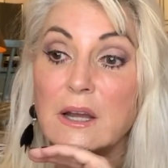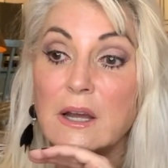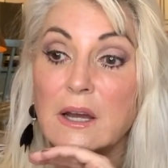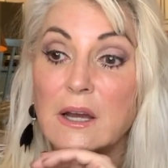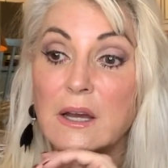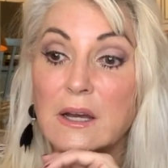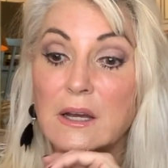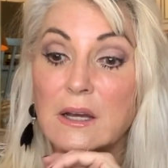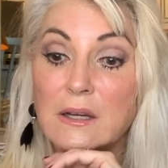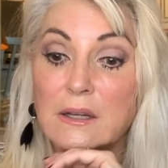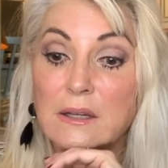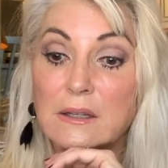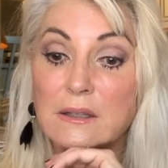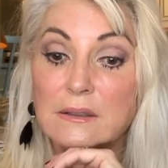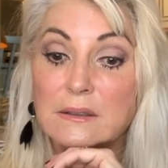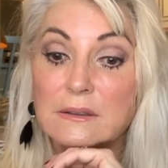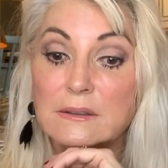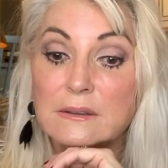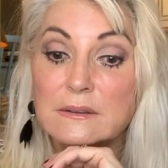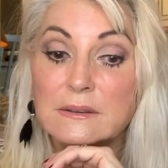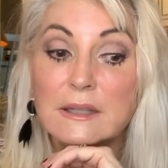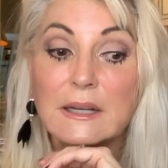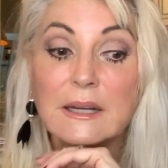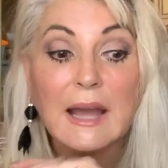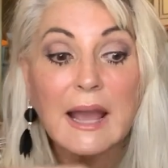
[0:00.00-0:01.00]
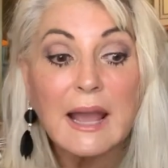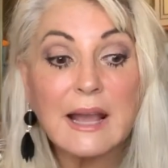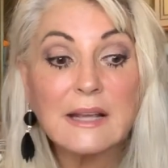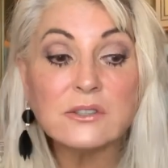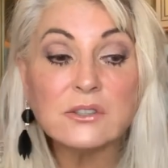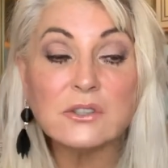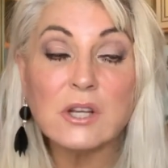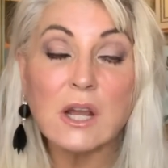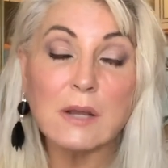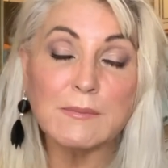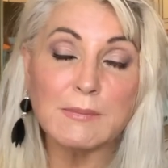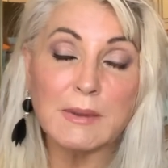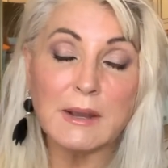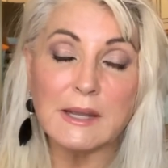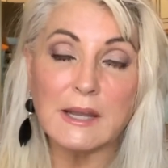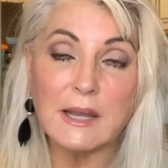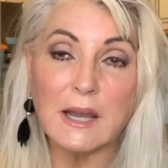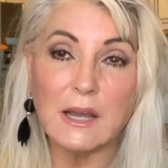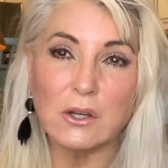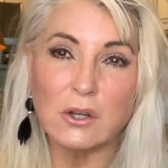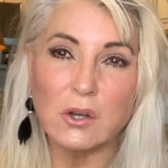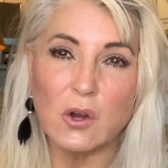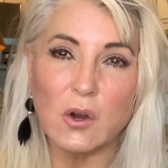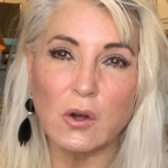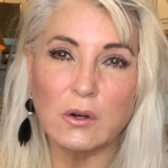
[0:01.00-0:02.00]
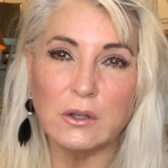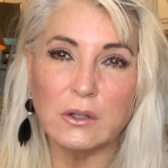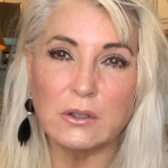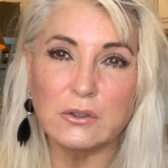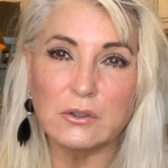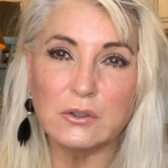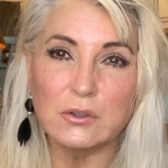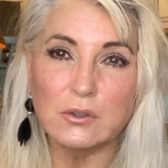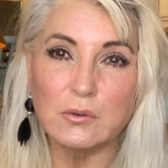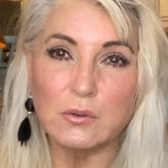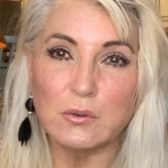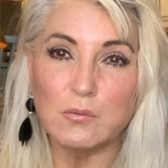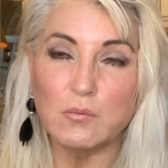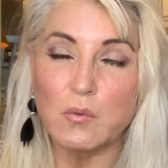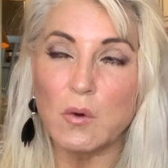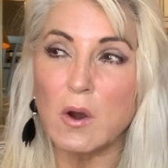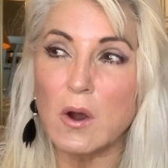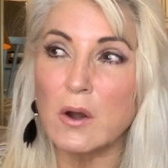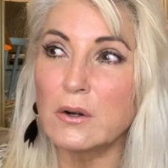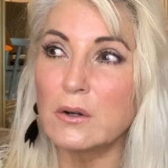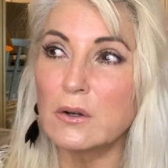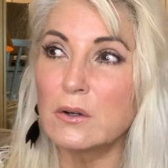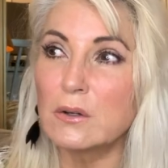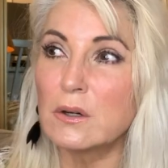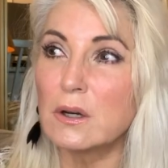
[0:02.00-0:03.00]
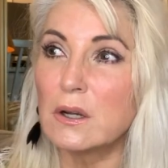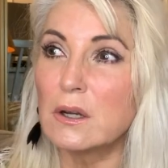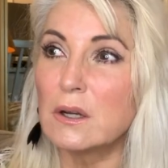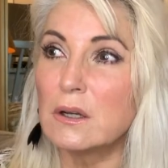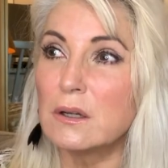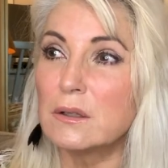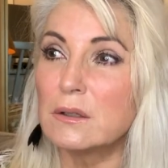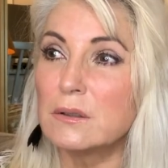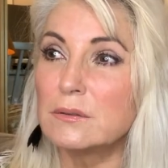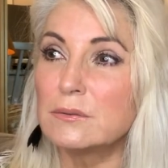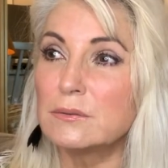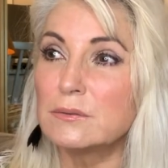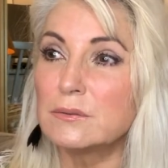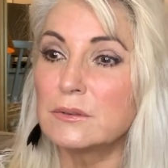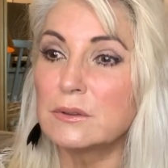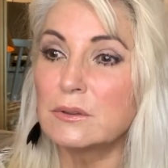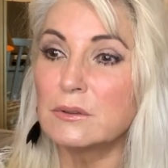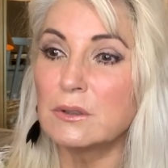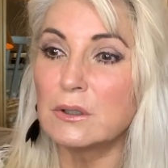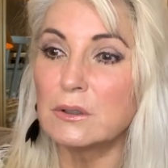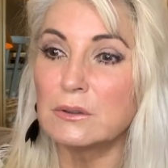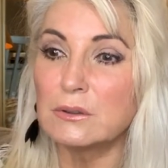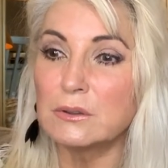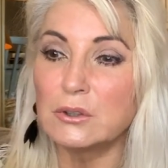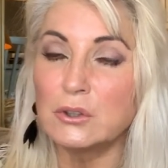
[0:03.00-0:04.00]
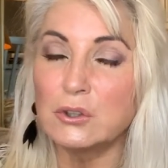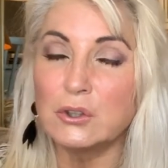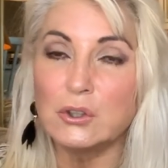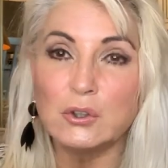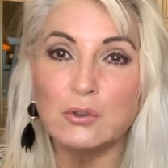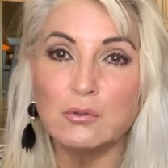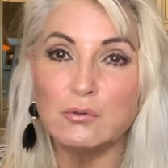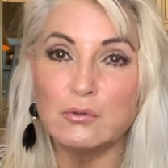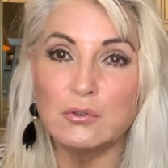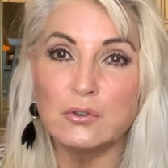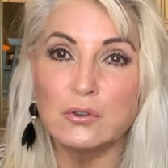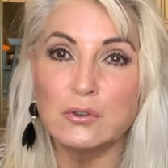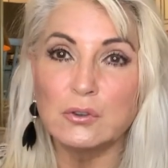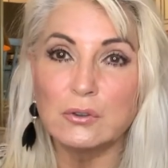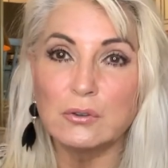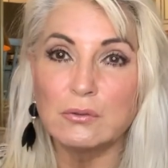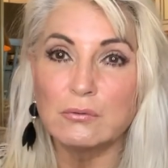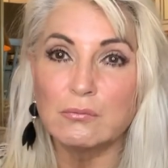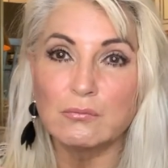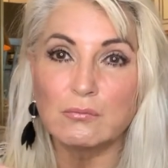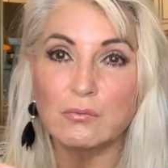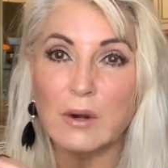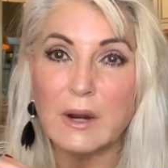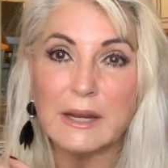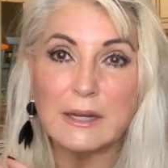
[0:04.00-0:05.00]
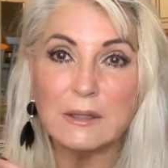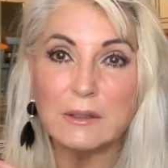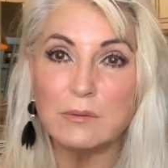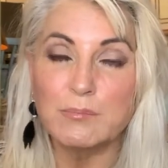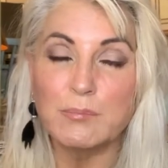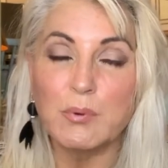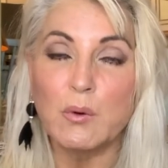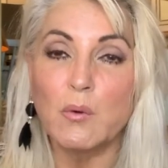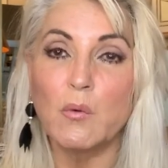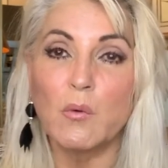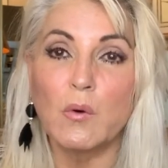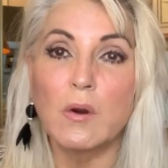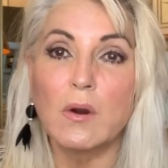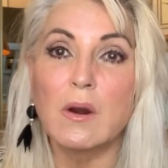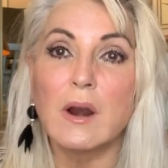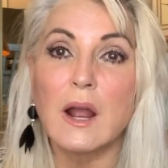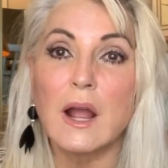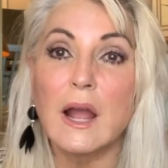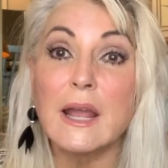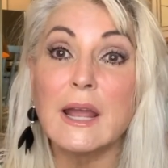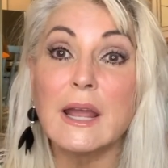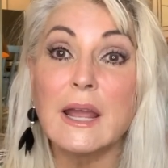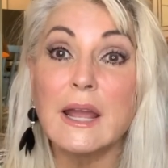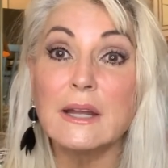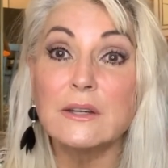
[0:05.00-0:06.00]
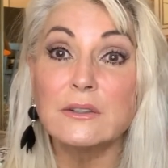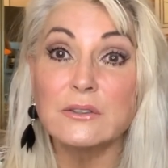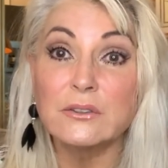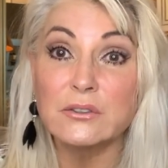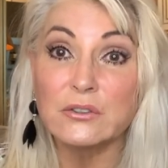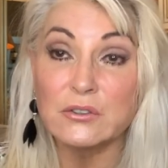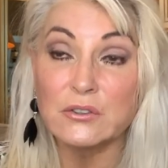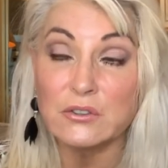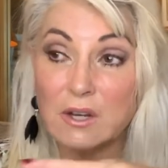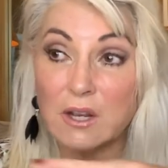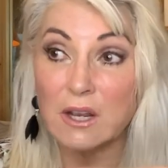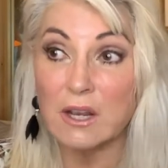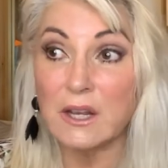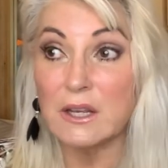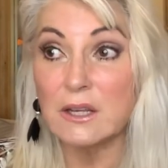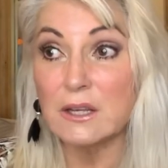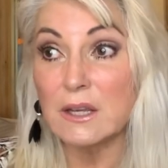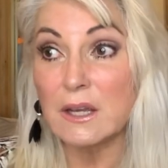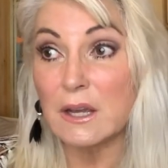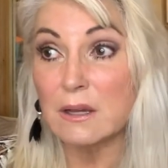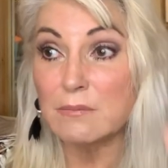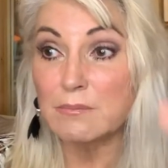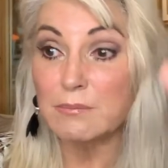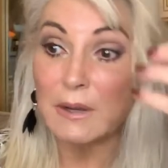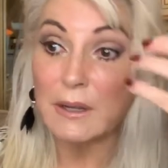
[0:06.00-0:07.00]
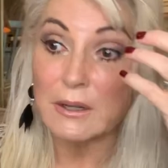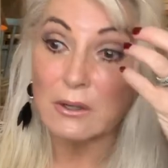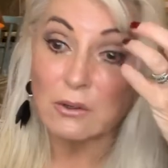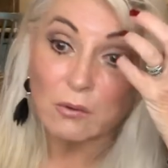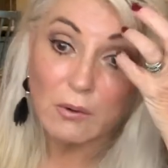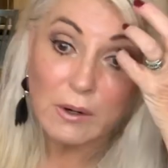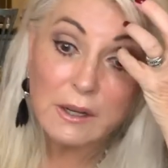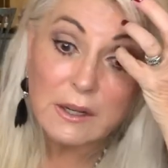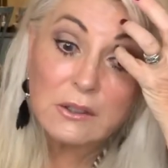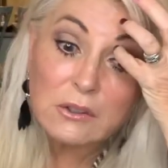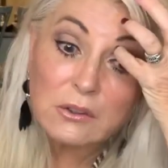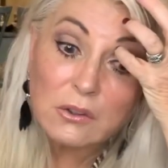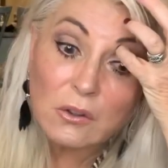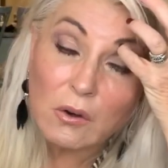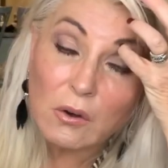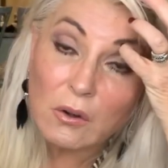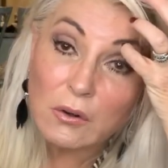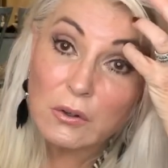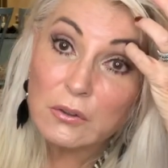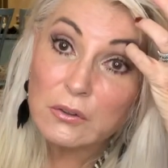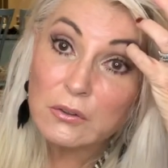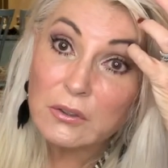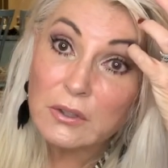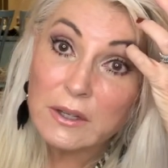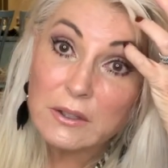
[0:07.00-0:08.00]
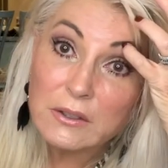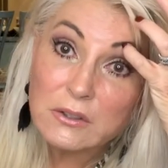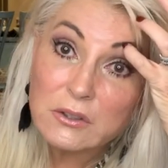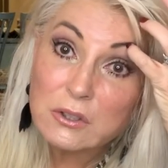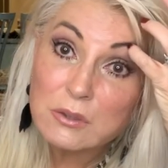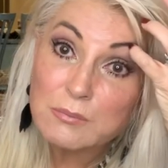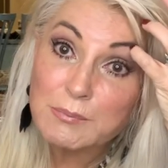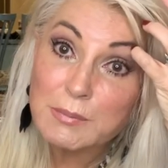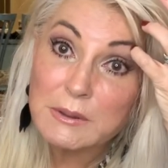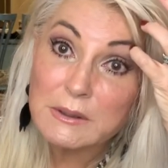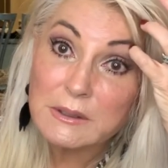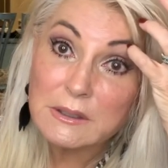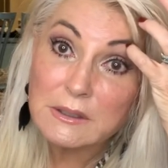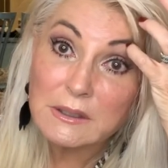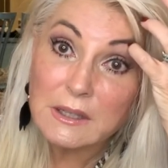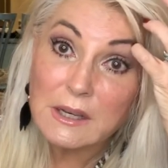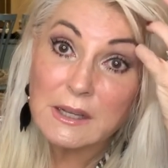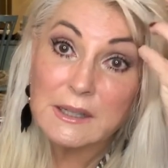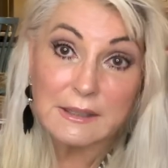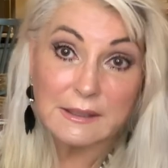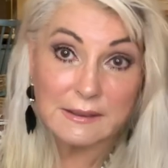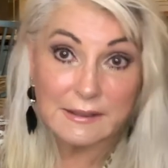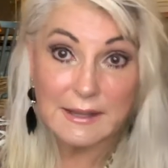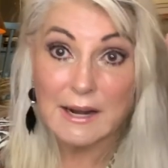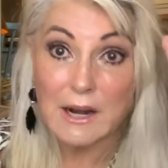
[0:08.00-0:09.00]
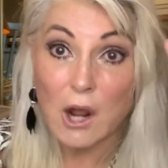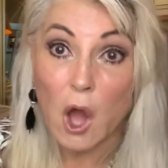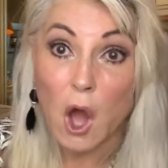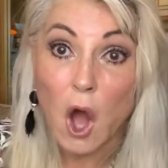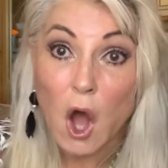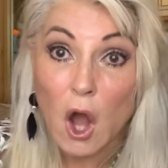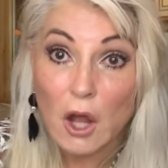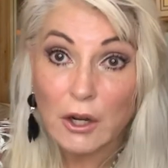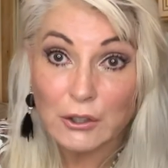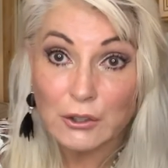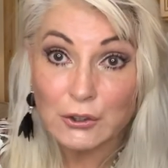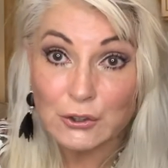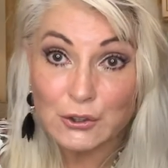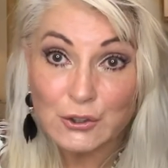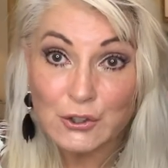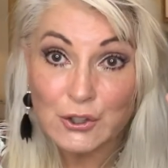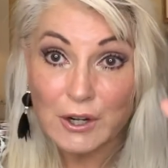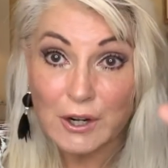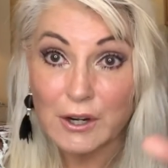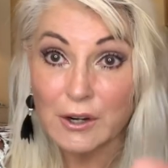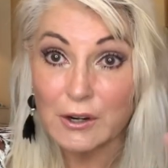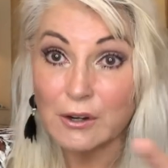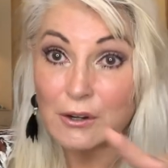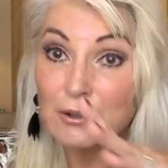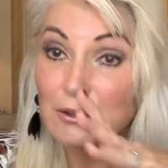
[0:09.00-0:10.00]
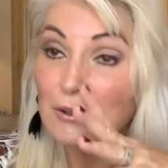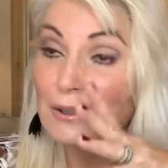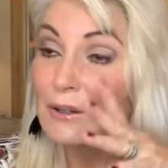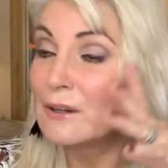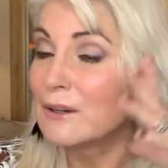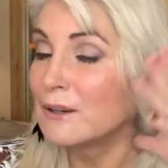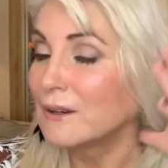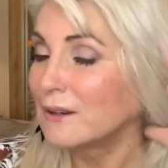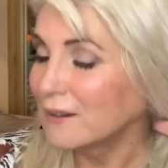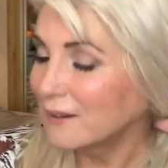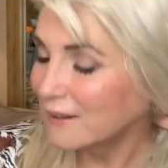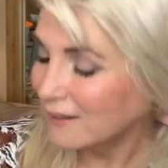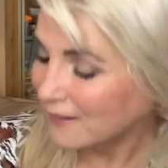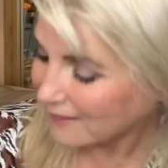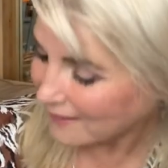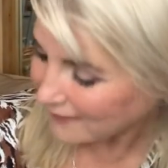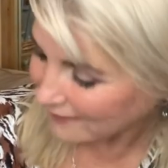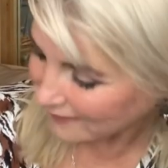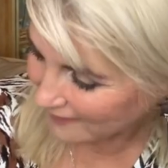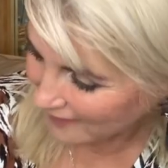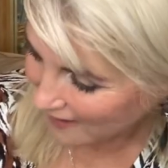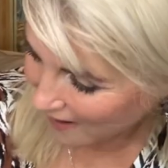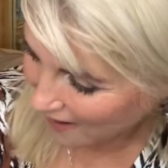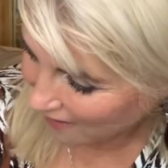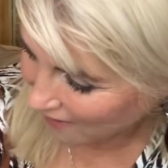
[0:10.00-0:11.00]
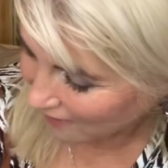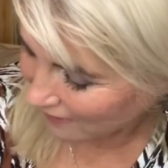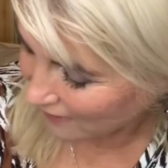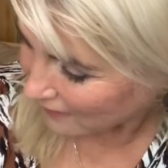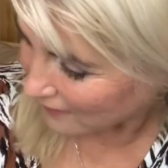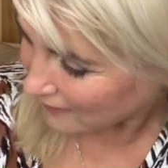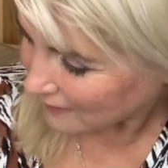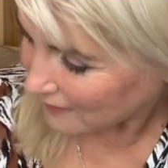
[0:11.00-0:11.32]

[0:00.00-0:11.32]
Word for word: Uh, the last time I got caught into a water, uh, a huge rain pour, I had to stay at my granddaughter's. I had to spend the night in that haunted chair. Yeah.